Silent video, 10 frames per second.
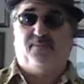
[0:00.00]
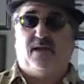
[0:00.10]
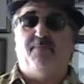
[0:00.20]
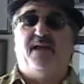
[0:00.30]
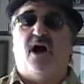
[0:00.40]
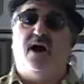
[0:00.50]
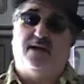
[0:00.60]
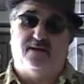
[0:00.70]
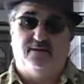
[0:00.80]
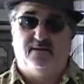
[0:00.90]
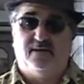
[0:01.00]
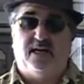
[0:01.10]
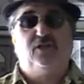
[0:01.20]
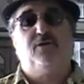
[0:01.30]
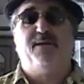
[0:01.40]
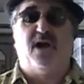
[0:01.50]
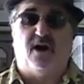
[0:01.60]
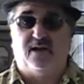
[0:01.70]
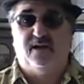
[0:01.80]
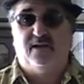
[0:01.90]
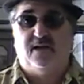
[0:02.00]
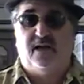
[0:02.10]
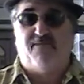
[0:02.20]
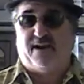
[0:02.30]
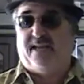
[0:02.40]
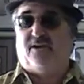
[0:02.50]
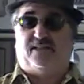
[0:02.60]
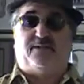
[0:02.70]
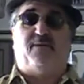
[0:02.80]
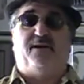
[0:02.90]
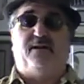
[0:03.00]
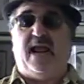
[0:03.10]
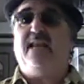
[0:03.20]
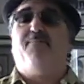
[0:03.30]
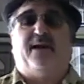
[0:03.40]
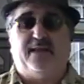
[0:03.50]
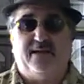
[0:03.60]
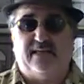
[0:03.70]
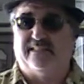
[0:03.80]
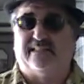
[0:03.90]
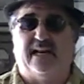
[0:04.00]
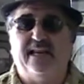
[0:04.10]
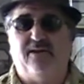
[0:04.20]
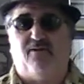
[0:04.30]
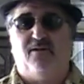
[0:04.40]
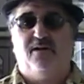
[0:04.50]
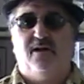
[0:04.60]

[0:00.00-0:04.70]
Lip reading: I'd be hung. And I should be hung if I killed someone. Anybody, not just an illegal.